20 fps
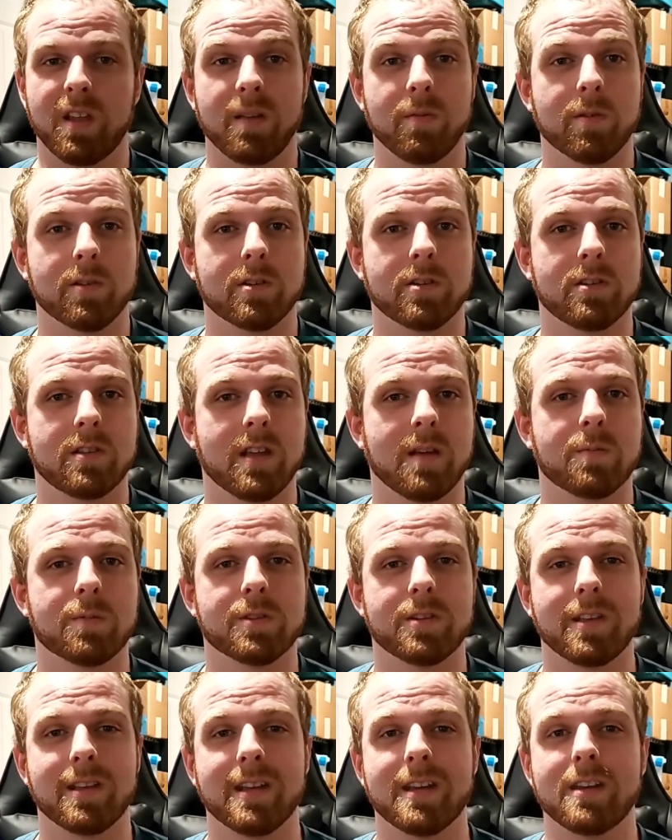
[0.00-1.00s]
playbook to them
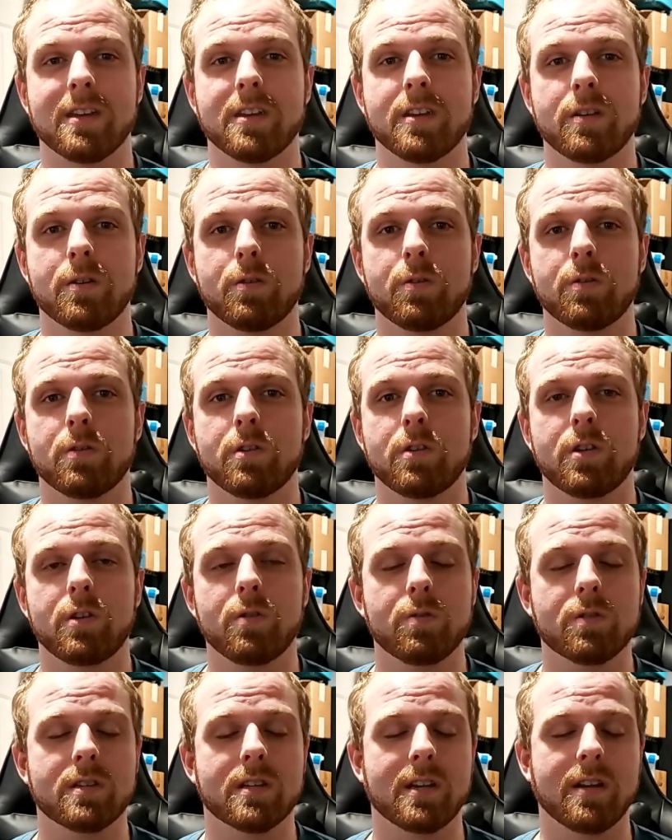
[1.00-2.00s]
so they can
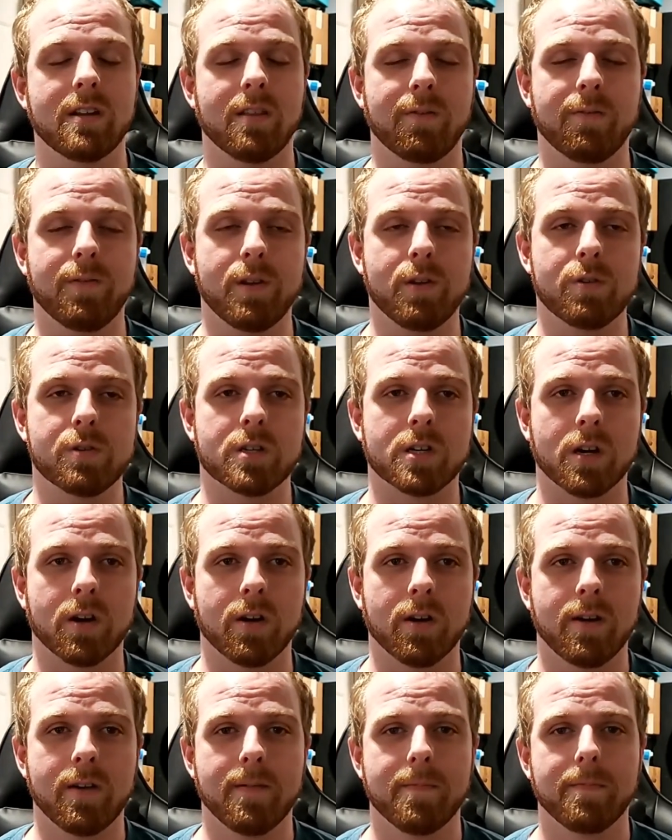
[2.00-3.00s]
use it in the future,